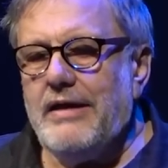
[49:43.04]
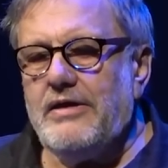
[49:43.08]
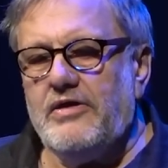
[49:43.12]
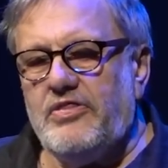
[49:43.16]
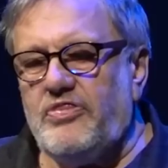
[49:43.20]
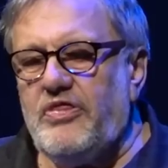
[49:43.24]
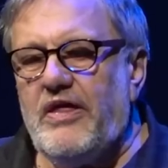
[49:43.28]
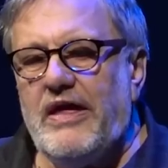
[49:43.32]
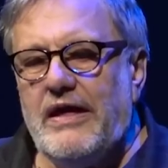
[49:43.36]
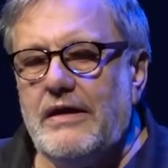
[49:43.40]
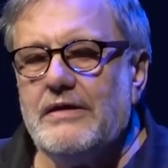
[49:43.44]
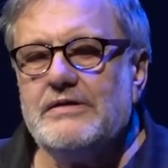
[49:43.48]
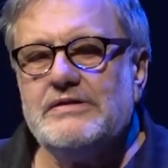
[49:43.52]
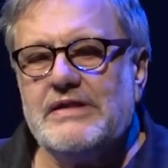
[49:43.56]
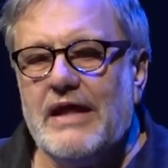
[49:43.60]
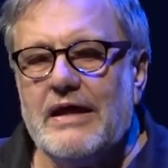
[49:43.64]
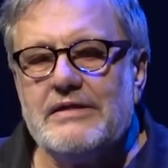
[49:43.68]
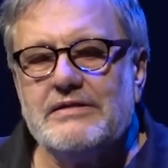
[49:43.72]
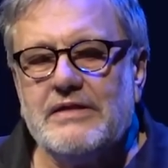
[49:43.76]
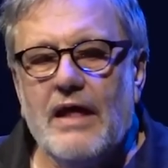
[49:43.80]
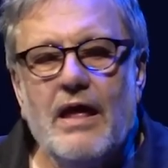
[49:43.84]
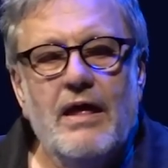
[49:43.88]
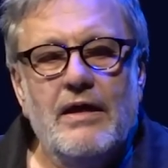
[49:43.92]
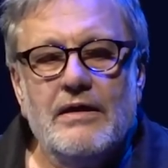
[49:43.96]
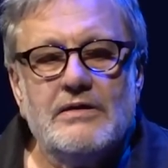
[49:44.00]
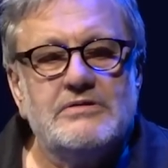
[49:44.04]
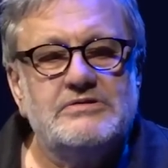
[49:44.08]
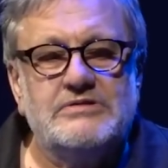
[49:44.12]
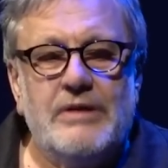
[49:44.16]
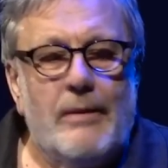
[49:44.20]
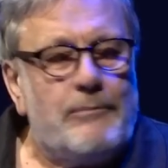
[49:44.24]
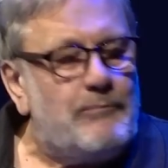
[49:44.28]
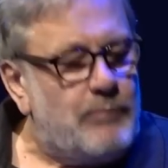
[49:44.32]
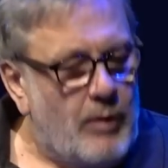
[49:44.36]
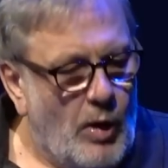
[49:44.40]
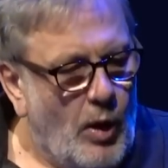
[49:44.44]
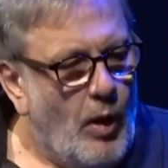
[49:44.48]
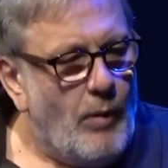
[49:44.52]
think that
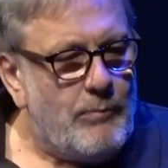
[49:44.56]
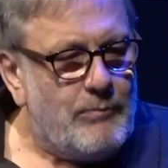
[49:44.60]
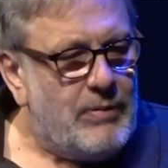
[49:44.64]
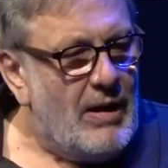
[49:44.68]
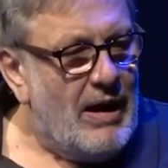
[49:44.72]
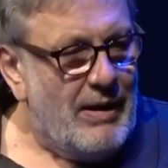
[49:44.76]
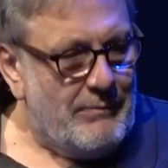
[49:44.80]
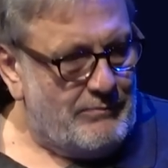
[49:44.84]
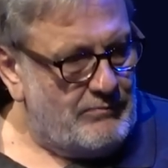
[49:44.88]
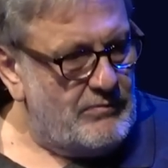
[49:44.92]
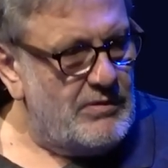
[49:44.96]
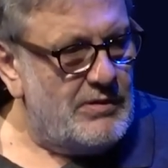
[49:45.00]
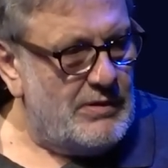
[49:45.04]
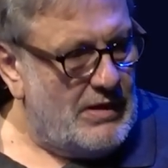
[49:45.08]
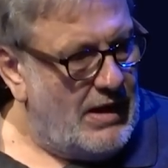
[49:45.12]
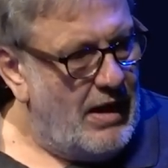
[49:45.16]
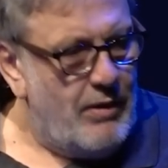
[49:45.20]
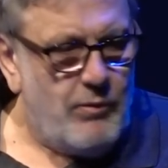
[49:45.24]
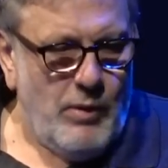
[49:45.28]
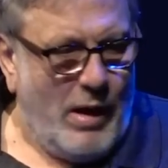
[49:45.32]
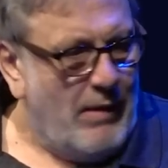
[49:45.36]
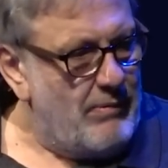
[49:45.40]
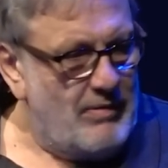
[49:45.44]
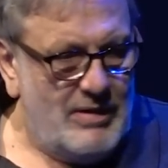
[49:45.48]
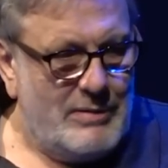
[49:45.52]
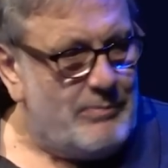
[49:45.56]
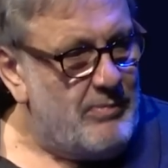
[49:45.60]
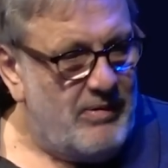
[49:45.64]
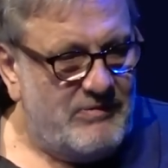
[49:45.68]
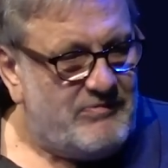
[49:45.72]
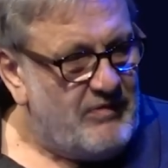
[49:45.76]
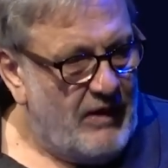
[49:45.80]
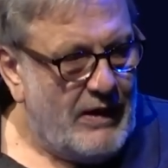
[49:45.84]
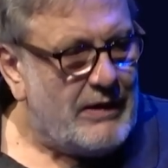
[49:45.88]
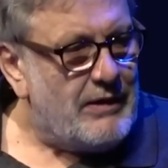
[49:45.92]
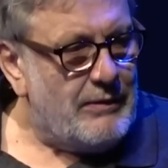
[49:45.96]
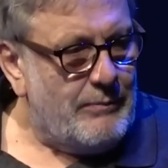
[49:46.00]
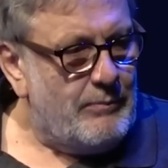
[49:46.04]
the problem, now I will be
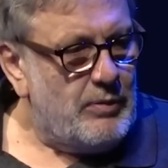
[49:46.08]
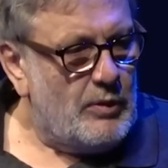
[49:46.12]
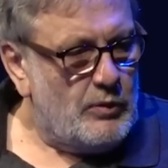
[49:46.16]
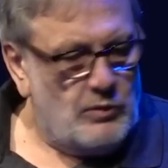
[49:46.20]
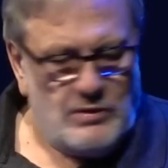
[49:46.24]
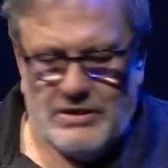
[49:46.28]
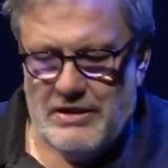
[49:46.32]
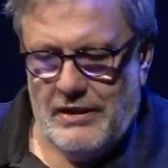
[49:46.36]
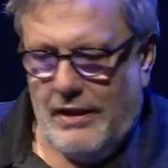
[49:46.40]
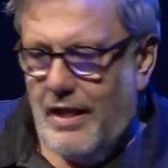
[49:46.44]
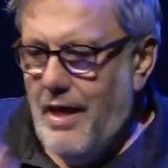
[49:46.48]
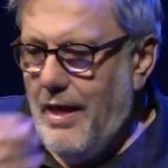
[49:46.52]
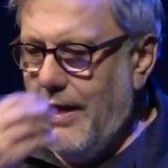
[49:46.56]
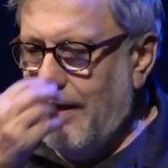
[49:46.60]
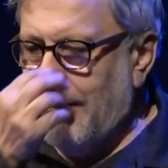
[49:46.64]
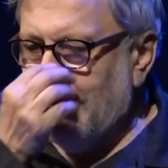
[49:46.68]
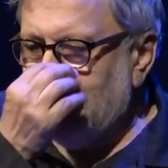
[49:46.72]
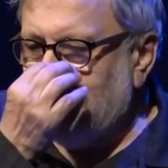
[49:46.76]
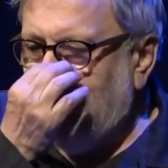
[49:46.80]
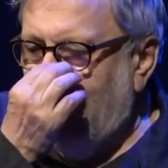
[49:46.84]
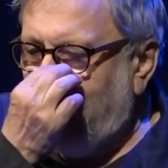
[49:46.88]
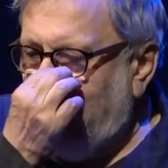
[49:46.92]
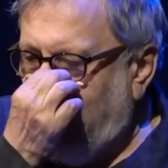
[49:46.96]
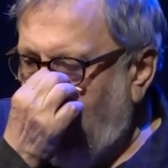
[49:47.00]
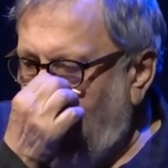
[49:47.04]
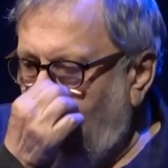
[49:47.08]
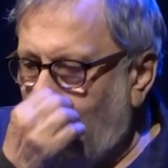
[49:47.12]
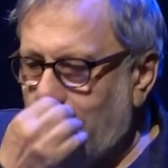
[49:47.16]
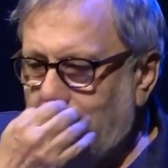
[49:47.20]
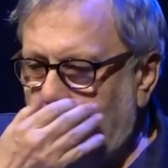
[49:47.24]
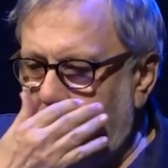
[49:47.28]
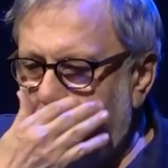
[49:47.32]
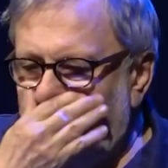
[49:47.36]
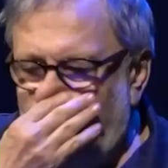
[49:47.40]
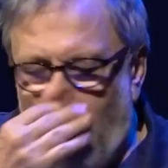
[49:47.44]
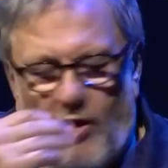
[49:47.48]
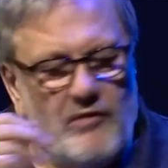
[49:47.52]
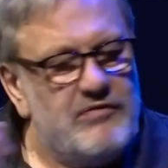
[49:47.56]
very brutal, the
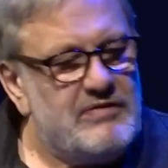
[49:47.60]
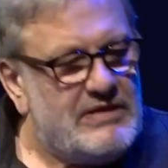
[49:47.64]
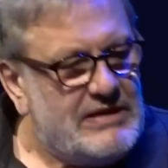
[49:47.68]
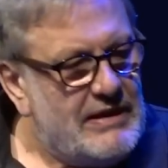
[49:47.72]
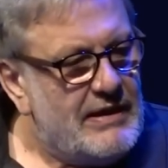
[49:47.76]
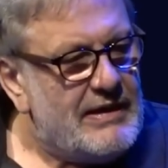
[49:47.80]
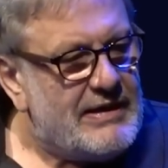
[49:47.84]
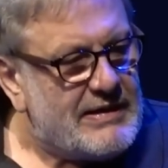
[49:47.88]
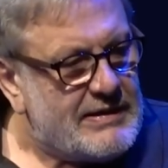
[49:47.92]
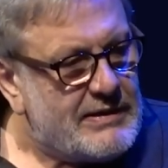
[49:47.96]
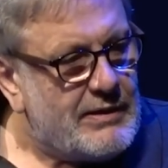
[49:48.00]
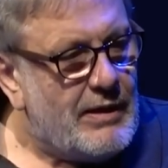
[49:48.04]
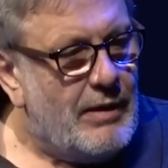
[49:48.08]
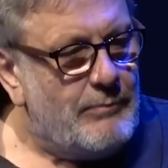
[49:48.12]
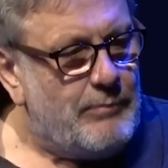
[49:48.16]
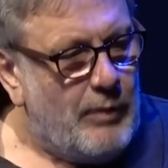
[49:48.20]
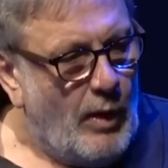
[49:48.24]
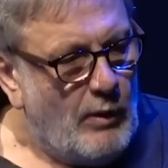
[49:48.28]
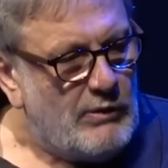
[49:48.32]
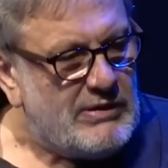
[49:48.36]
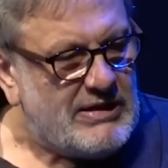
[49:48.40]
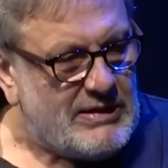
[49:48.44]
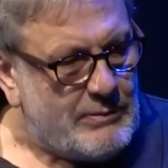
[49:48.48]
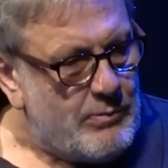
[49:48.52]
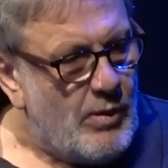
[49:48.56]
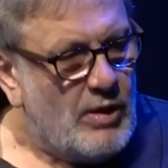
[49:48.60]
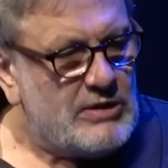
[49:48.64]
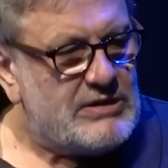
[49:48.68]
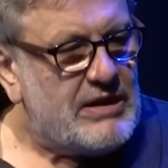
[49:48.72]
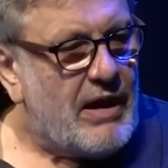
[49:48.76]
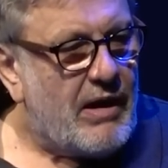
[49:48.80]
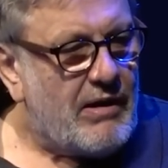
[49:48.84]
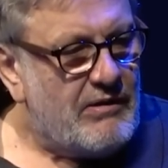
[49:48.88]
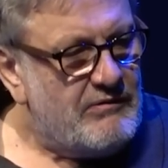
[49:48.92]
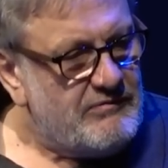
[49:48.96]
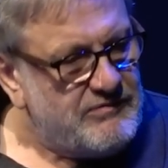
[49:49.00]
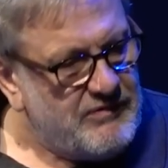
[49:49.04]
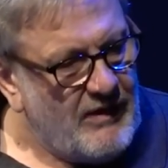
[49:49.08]
problem of this
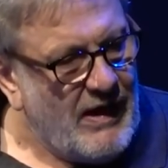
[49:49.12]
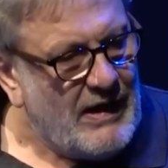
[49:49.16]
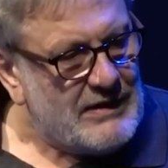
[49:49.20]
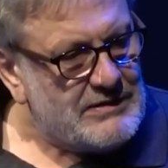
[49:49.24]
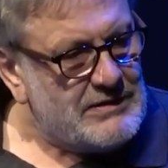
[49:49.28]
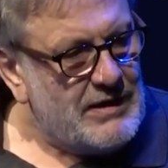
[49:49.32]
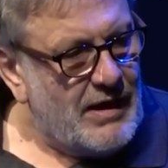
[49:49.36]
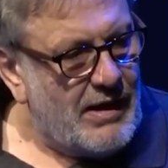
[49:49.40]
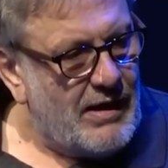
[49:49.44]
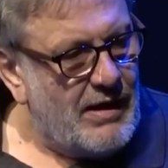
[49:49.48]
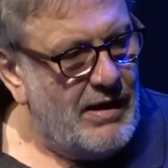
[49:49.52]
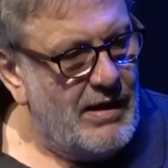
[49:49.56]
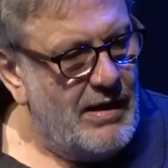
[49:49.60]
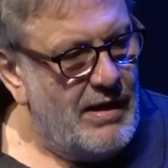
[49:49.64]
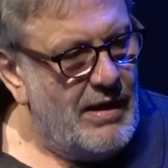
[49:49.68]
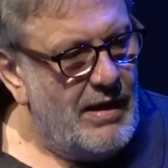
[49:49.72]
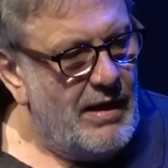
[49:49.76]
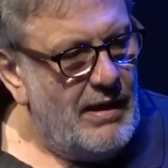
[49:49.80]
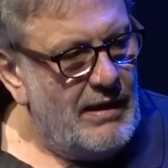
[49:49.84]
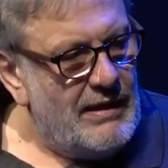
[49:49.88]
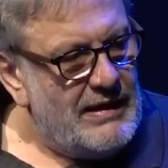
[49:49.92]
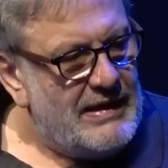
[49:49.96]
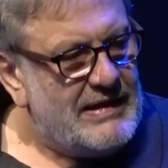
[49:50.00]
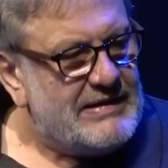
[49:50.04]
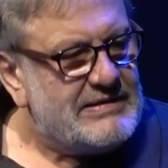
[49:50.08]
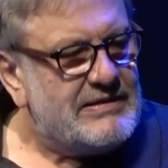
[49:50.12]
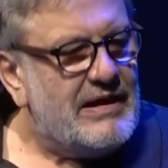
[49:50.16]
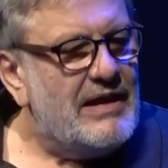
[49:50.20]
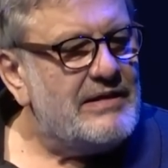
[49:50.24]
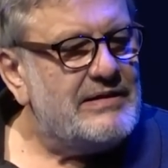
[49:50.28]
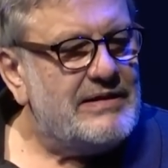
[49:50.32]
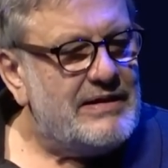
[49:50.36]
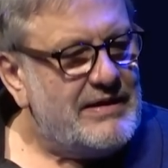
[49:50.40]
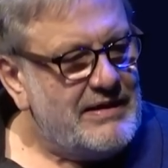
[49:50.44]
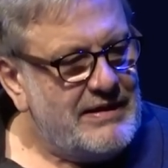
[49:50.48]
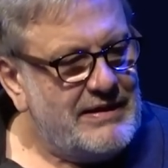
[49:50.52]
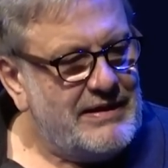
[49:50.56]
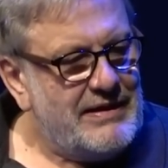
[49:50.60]
postmodern father is
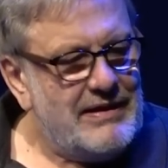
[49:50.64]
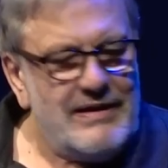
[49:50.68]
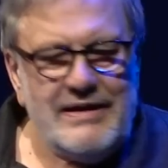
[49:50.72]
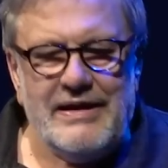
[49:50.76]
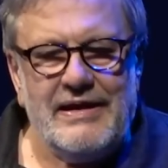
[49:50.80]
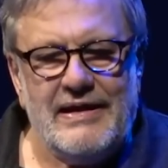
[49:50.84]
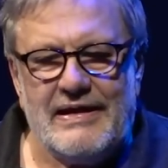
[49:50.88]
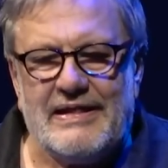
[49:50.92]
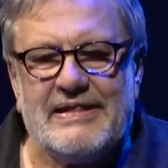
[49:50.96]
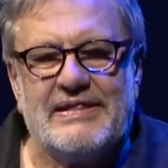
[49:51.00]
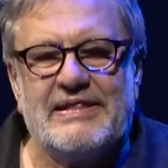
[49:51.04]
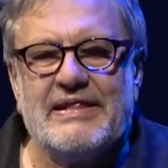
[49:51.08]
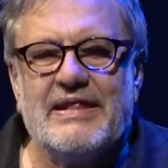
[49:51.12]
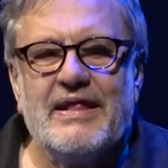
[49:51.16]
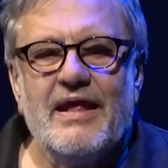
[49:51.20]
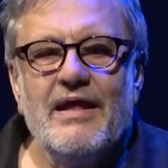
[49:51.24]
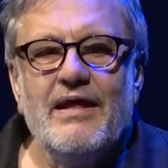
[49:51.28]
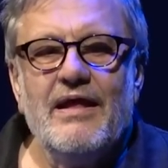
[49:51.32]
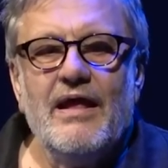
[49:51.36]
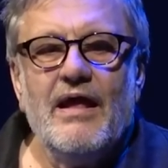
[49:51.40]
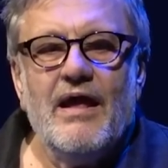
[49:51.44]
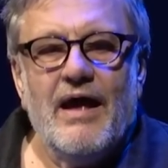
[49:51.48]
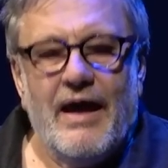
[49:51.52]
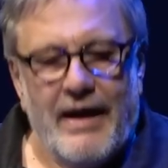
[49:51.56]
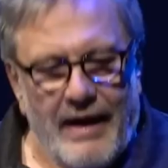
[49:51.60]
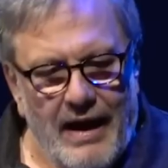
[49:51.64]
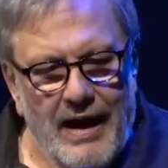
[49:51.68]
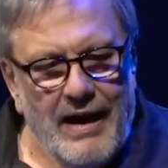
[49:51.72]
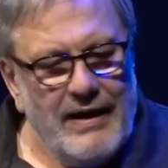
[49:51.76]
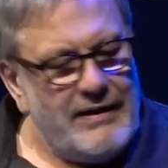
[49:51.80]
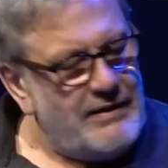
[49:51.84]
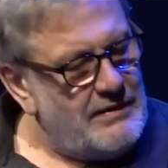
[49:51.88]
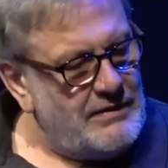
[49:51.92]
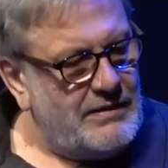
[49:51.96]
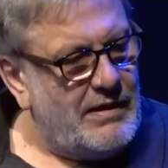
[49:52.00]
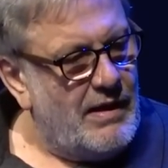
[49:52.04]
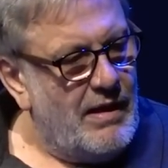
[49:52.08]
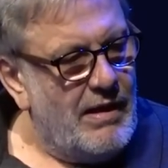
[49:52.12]
that he is
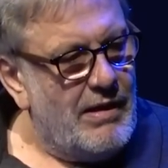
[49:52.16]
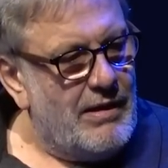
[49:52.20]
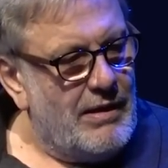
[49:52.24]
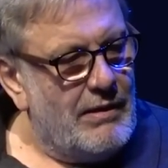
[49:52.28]
right,